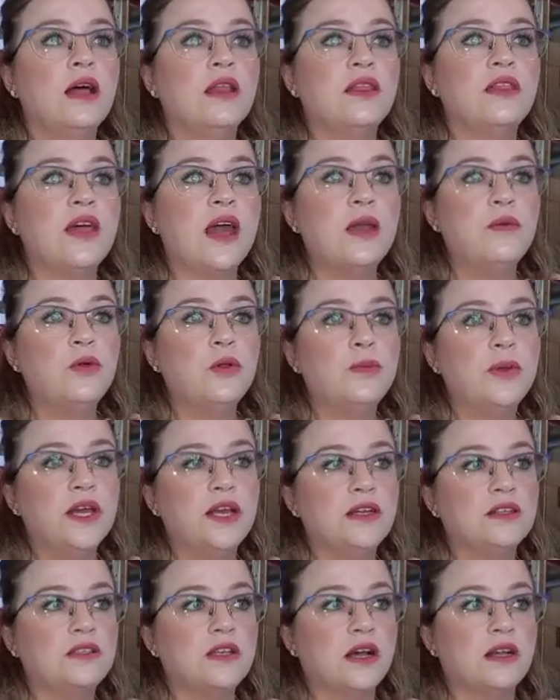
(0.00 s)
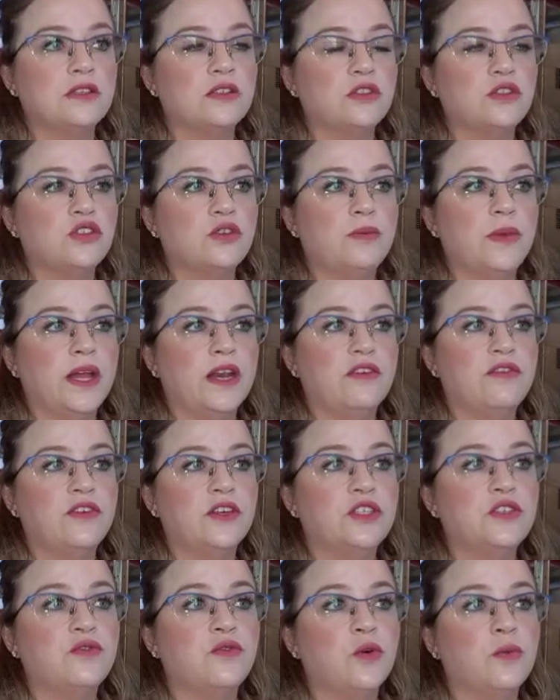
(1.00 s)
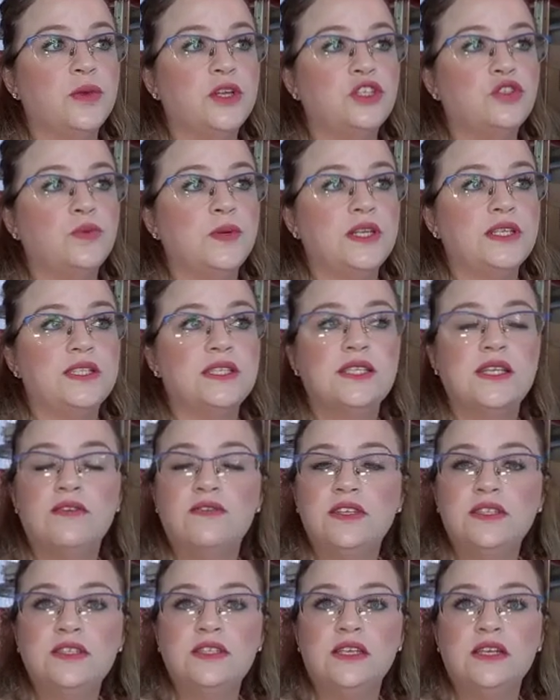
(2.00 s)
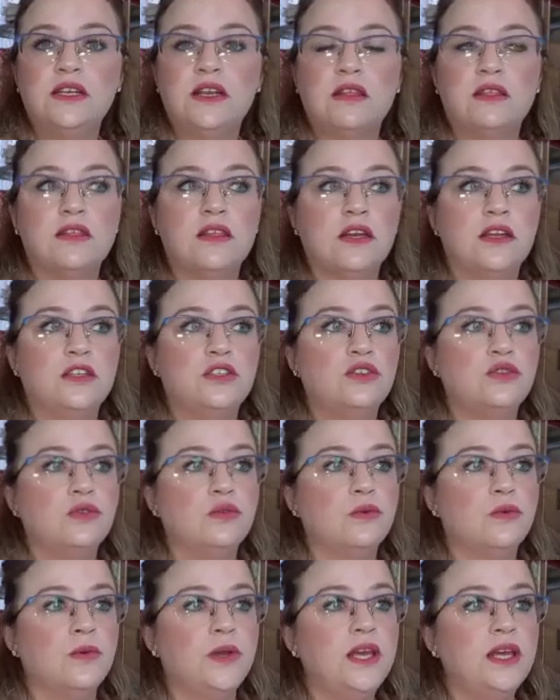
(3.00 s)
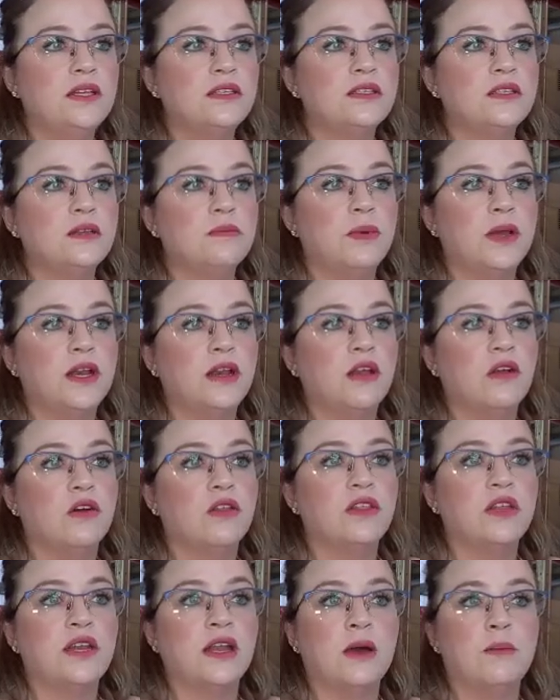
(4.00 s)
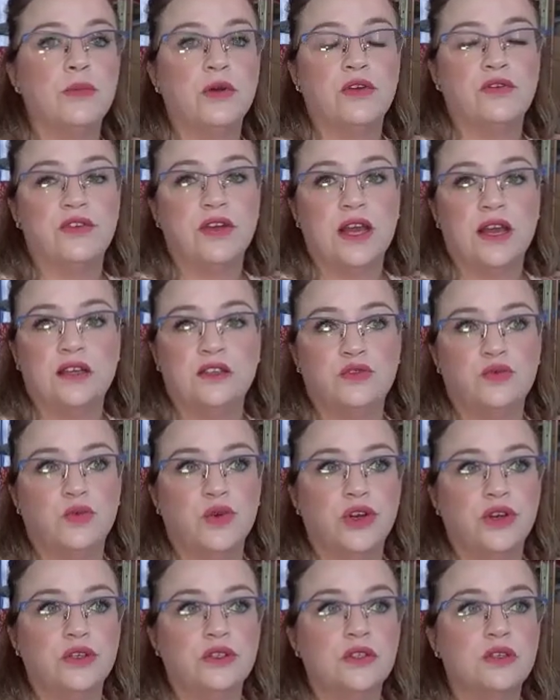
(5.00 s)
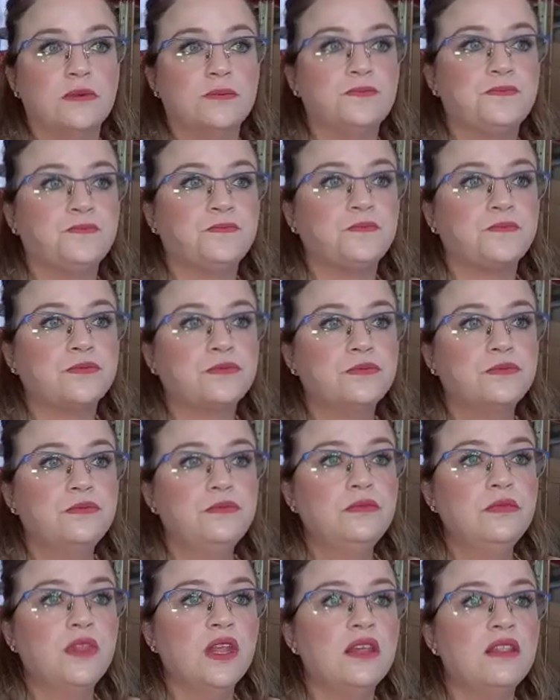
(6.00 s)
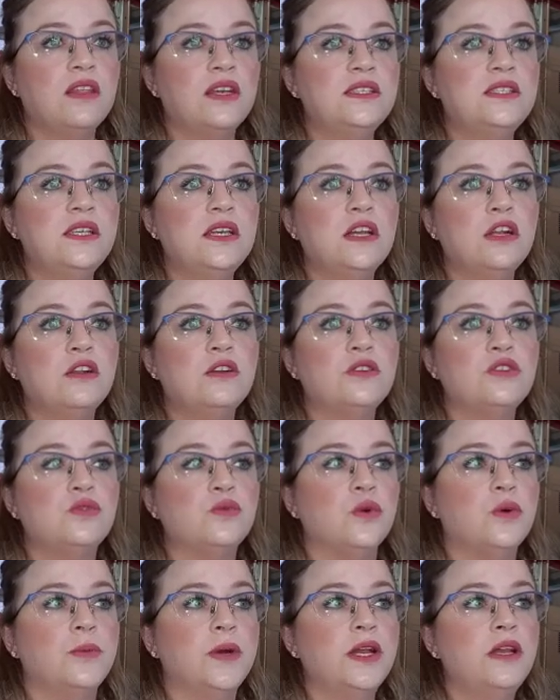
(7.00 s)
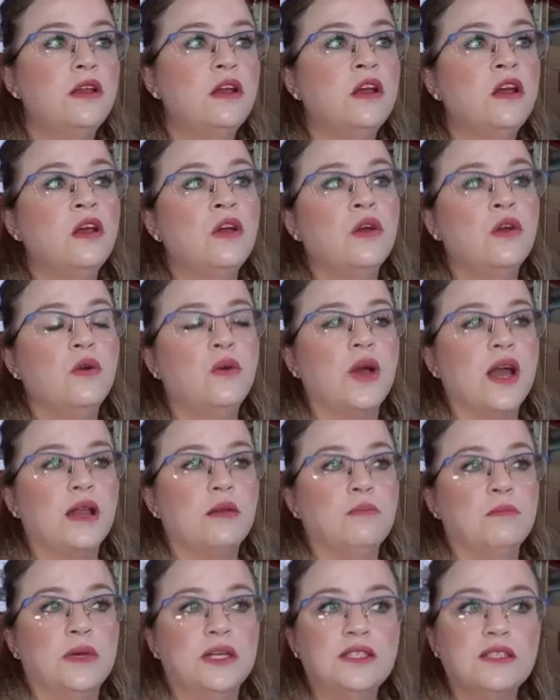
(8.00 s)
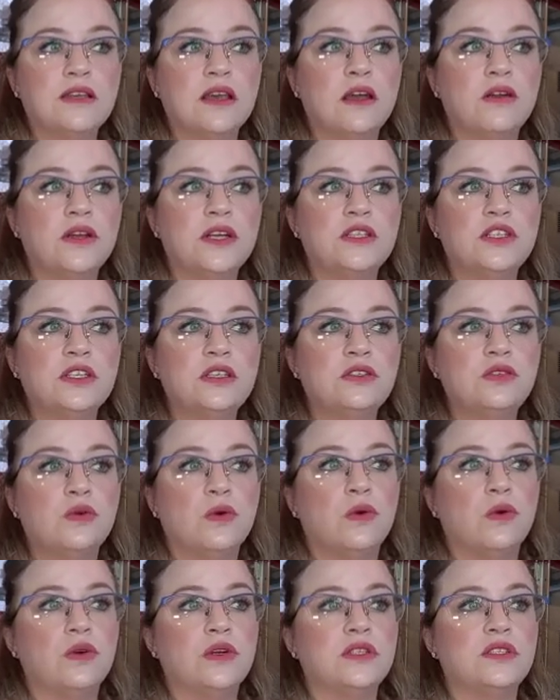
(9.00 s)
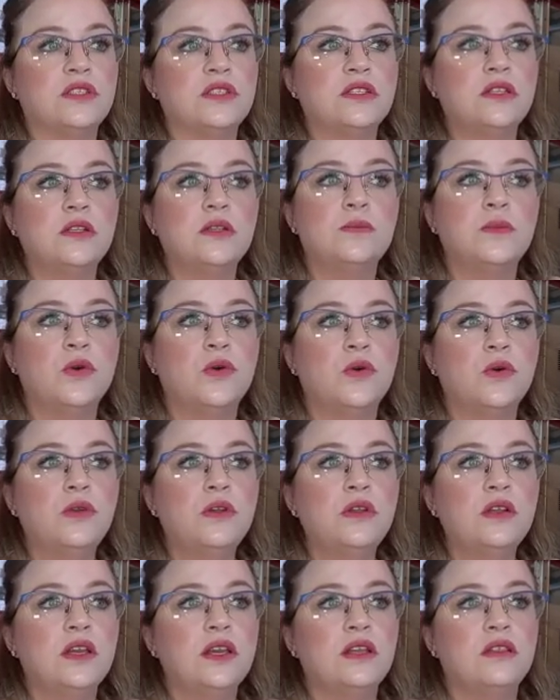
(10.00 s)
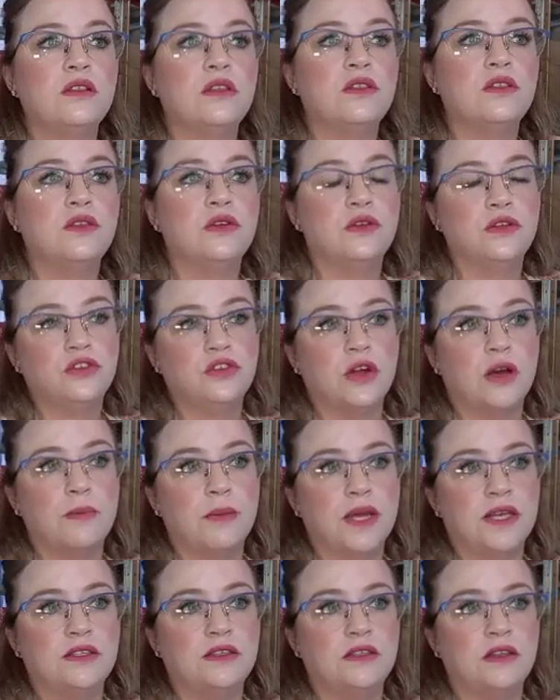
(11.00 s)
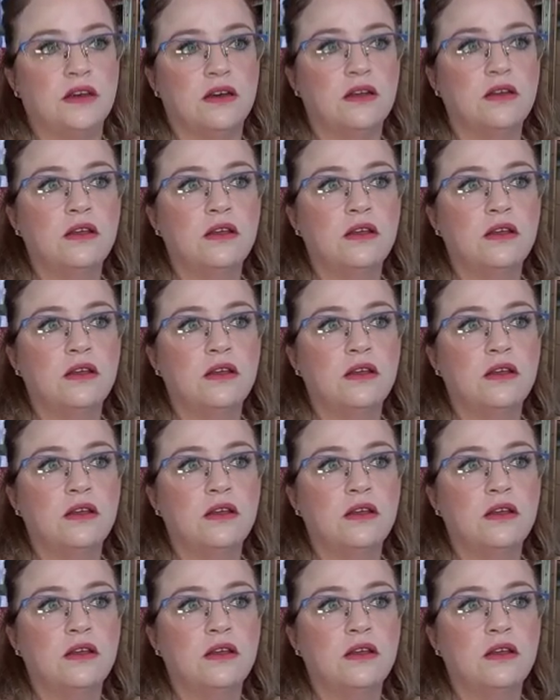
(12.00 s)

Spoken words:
They will be entitled to benefits for between 17 and 32 weeks, depending on the number of days worked. This includes women who had miscarriages or are stillborn in the 3rd trimester.